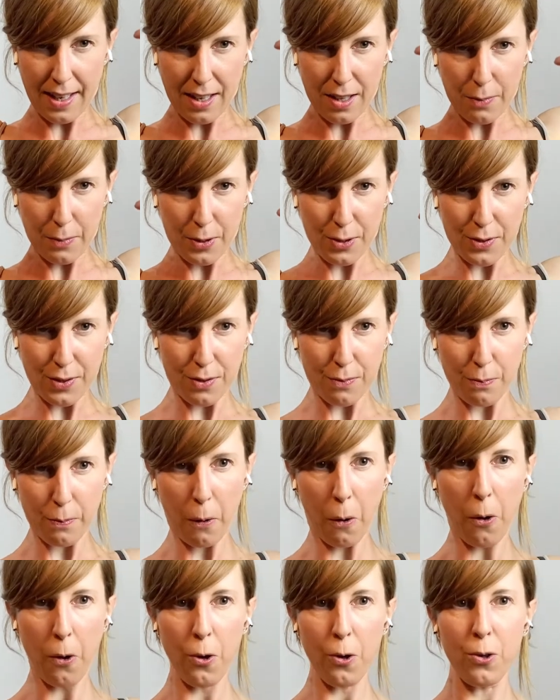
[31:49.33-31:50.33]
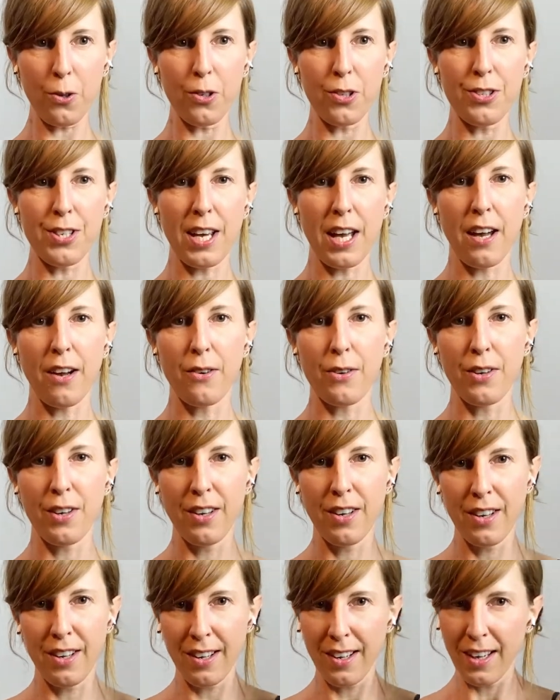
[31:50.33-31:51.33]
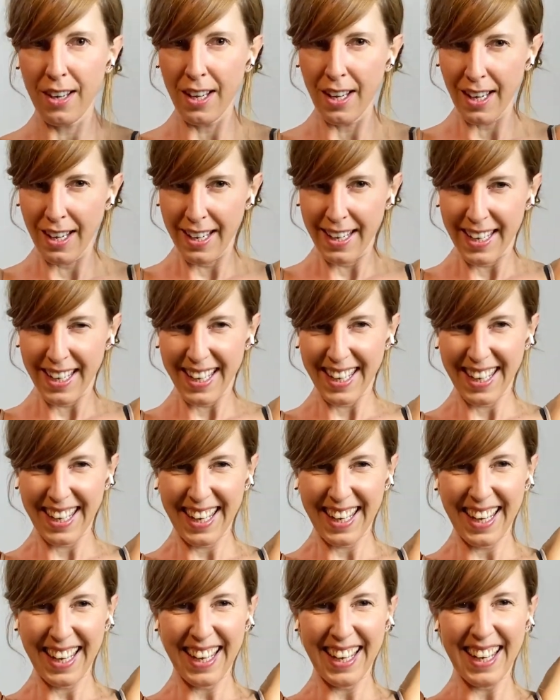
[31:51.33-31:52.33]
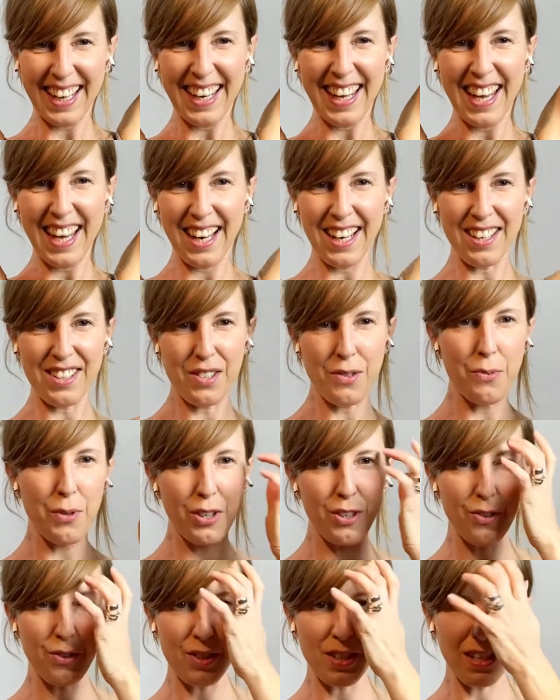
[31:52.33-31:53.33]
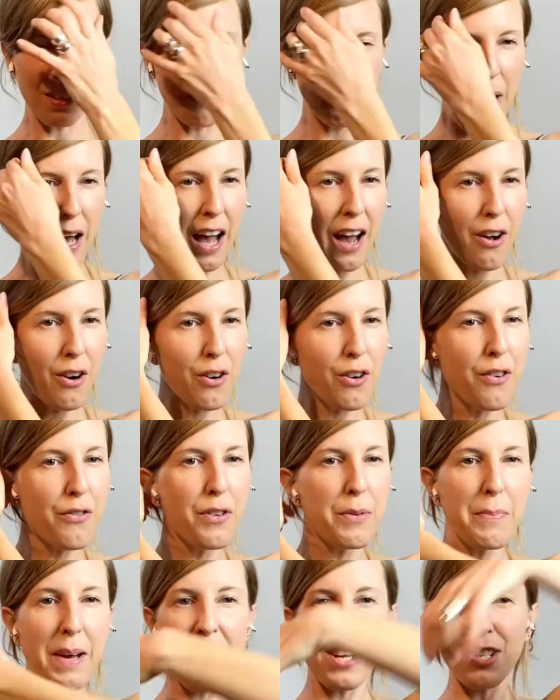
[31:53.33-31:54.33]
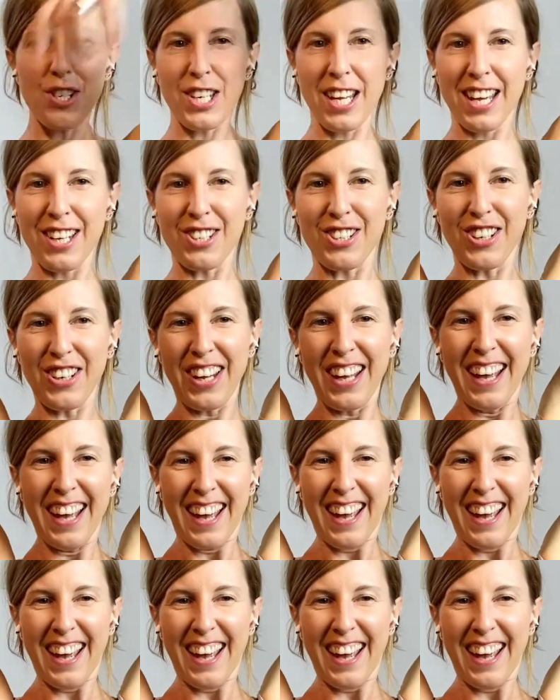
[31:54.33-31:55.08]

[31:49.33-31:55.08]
elbows and pull down. Inhaling. So we're using power of imagination.